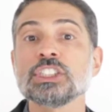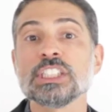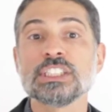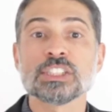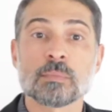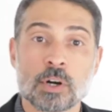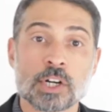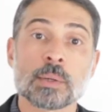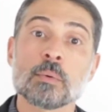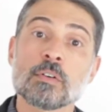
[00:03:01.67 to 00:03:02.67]
engine
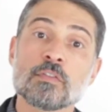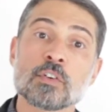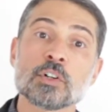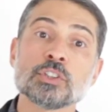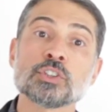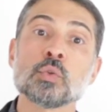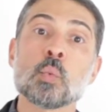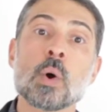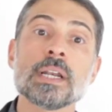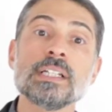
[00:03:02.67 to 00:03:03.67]
marketing refers to
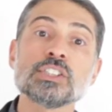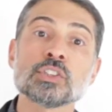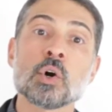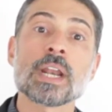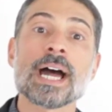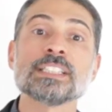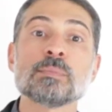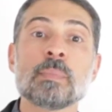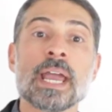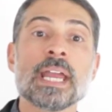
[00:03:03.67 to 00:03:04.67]
what is known as
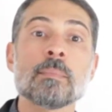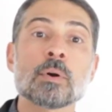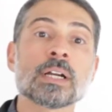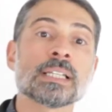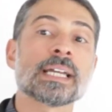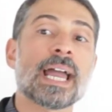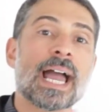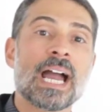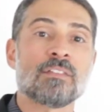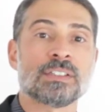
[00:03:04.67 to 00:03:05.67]
pay-per-click
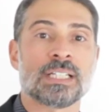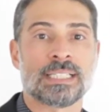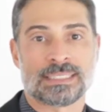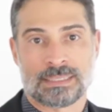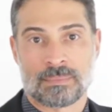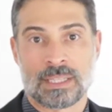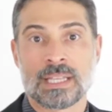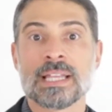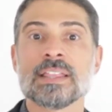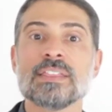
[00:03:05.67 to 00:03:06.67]
advertising.
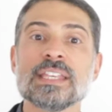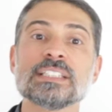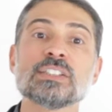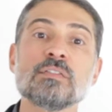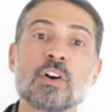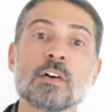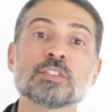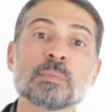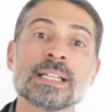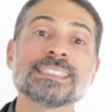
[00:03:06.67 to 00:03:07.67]
This involves
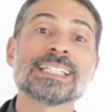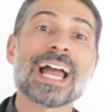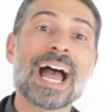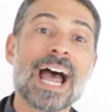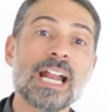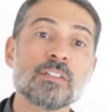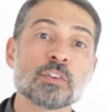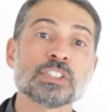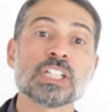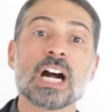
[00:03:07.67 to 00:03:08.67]
placing
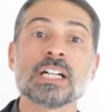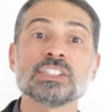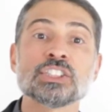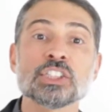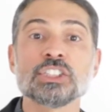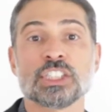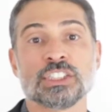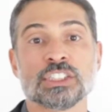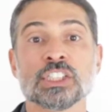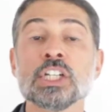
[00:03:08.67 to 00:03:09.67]
adverts on search
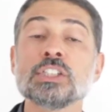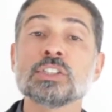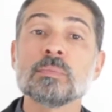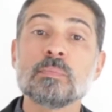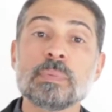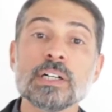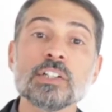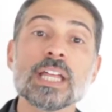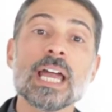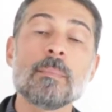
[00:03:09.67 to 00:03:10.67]
engines to
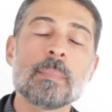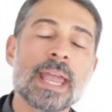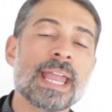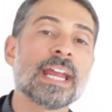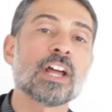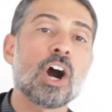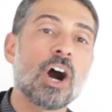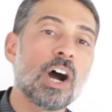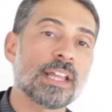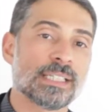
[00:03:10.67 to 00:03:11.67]
build a paid
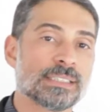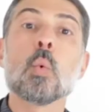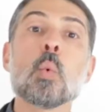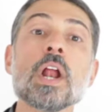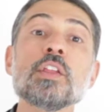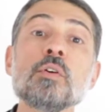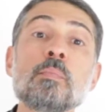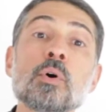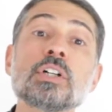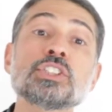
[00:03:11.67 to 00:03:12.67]
audience. When you
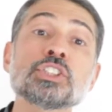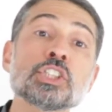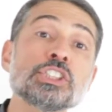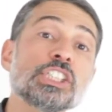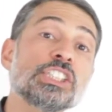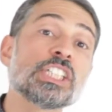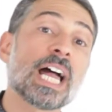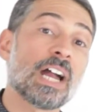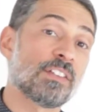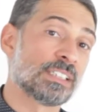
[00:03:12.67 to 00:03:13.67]
book search engine
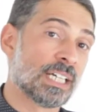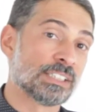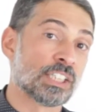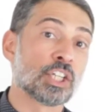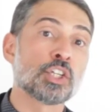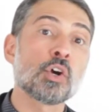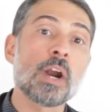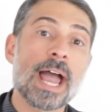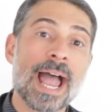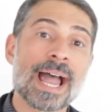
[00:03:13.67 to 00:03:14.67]
advertising,
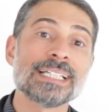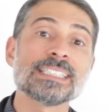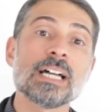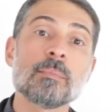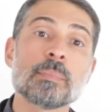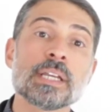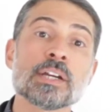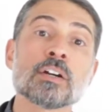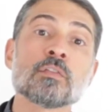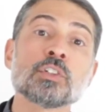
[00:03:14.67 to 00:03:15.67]
your ads
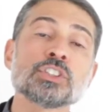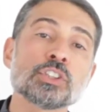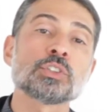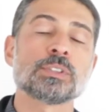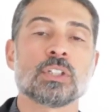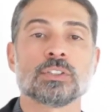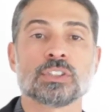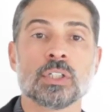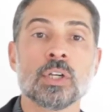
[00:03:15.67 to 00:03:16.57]
appear for search results.